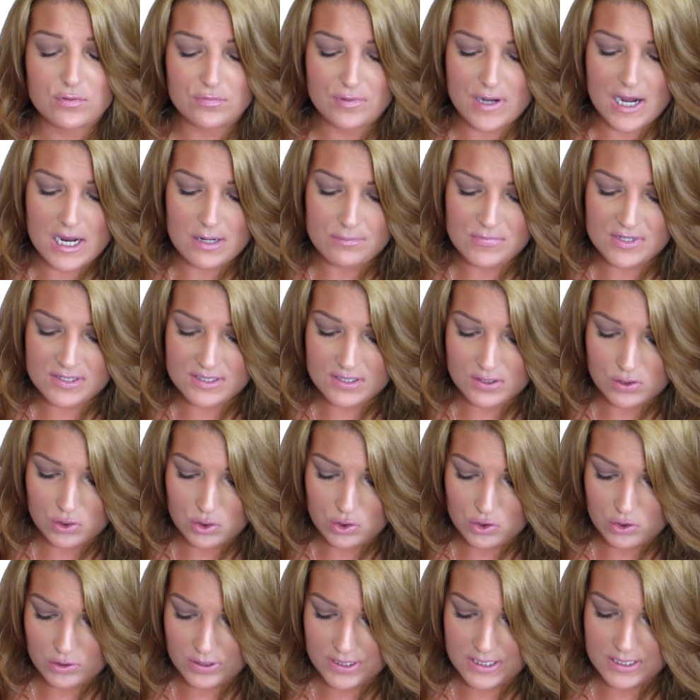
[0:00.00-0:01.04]
with vitamins and
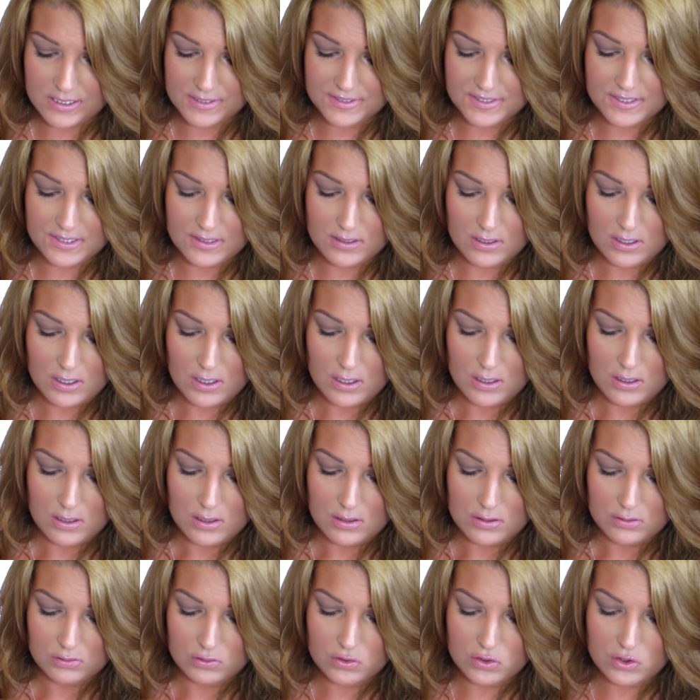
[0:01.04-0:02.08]
nutrients,
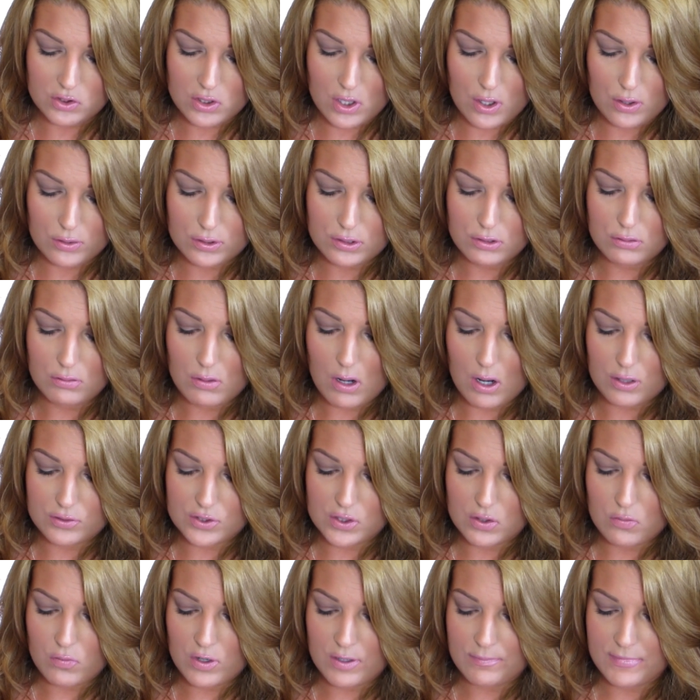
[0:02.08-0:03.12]
so you
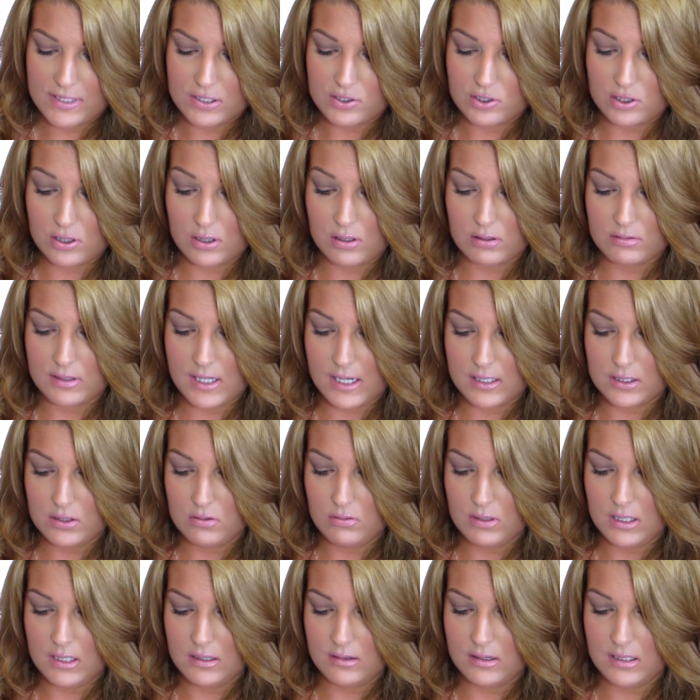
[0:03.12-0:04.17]
also want to make sure that you
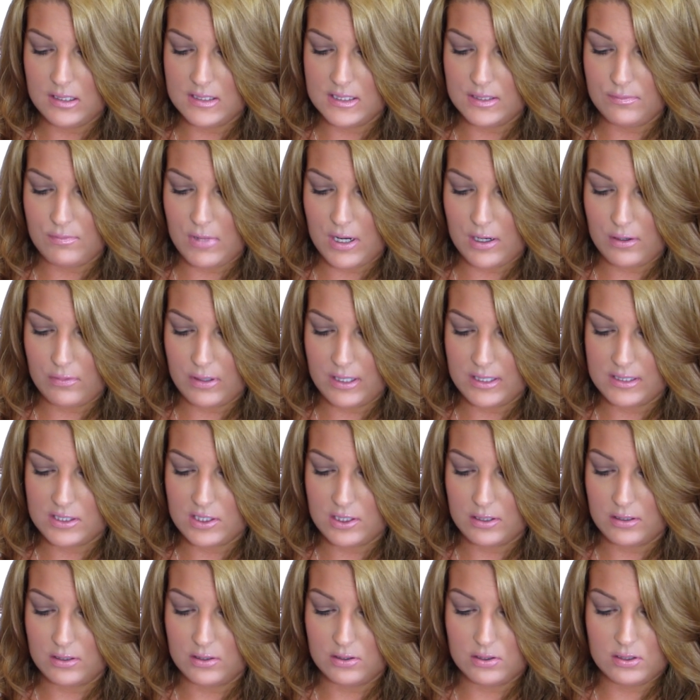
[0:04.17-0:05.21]
eat these in
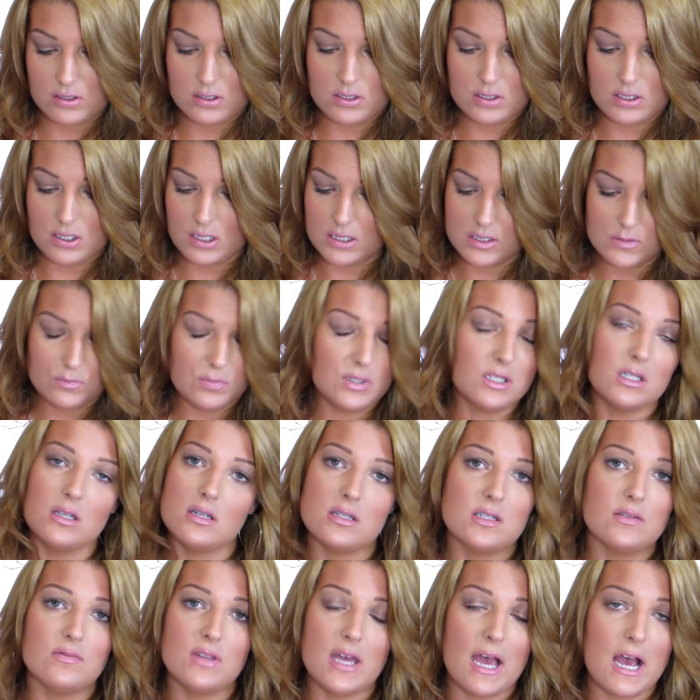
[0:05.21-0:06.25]
moderation just
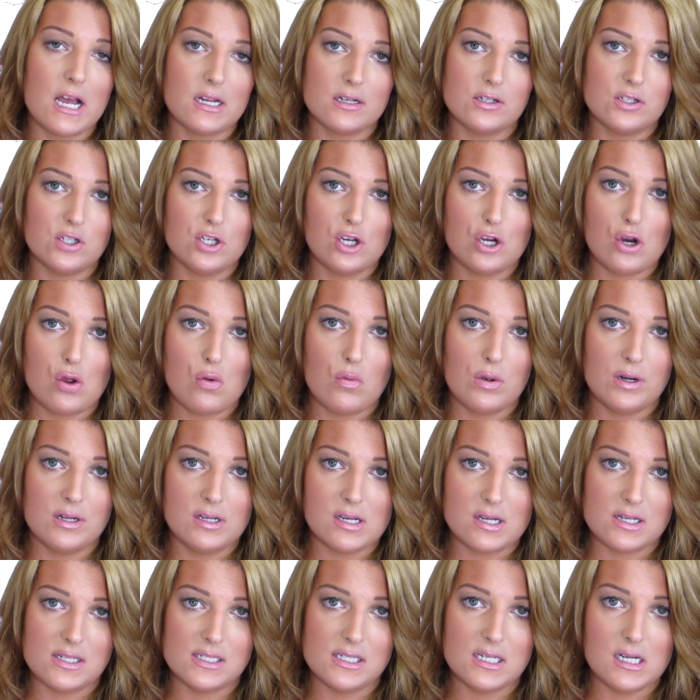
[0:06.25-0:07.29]
because of that, because you don't want
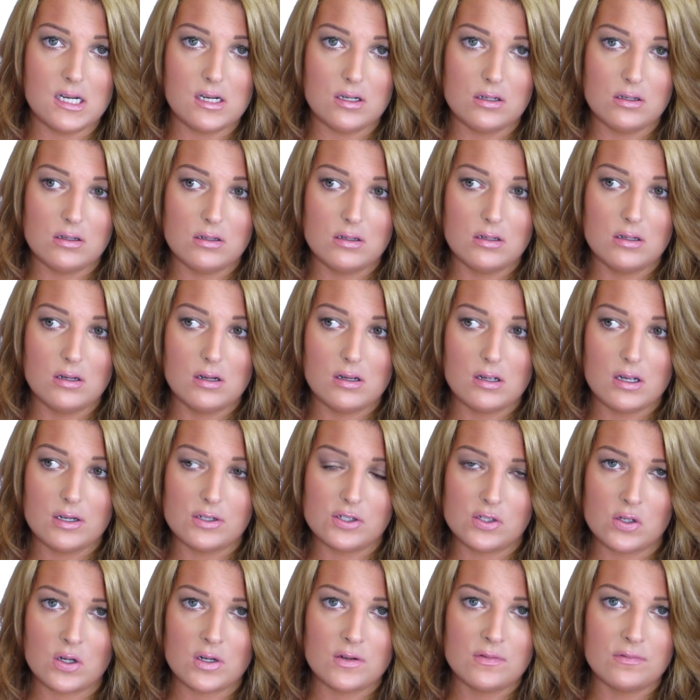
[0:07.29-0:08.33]
to exceed a
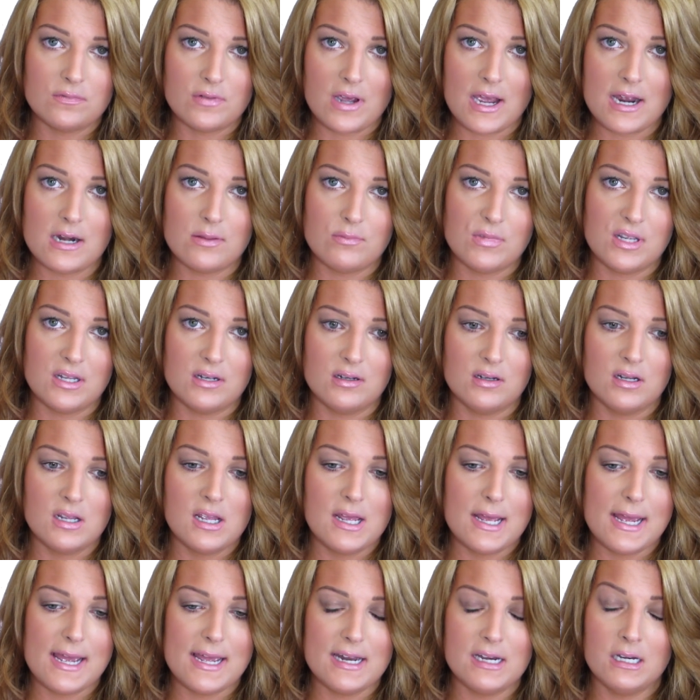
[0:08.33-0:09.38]
certain vitamin
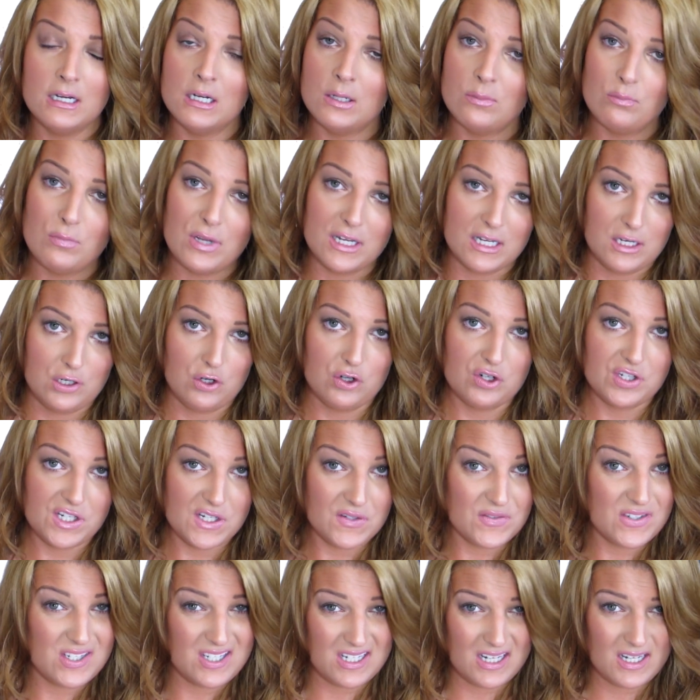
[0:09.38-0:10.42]
and end up making
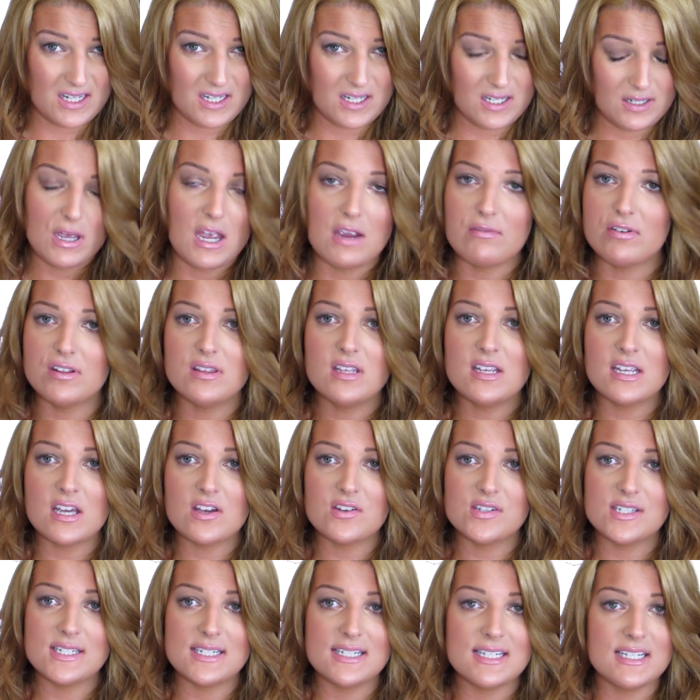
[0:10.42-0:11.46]
yourself sick. Everything
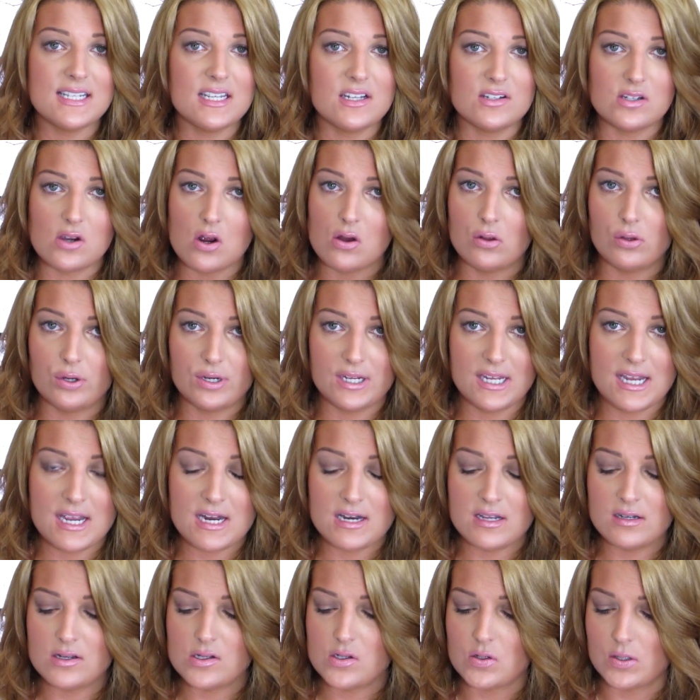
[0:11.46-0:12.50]
else in it is all
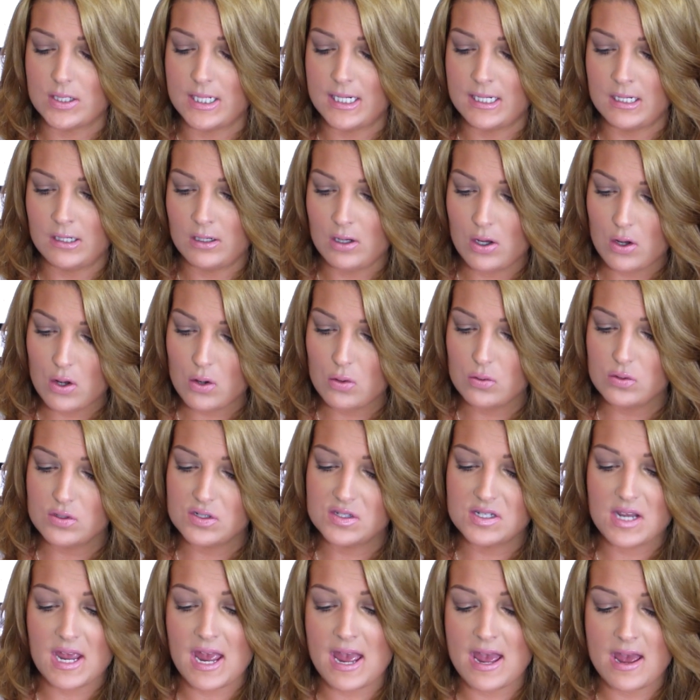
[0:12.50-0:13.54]
organic. It's organic
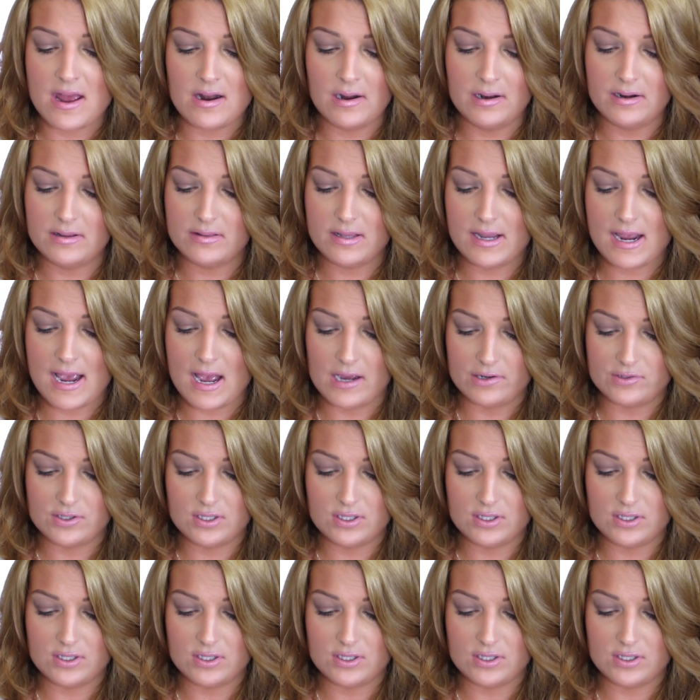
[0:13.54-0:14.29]
oats, and they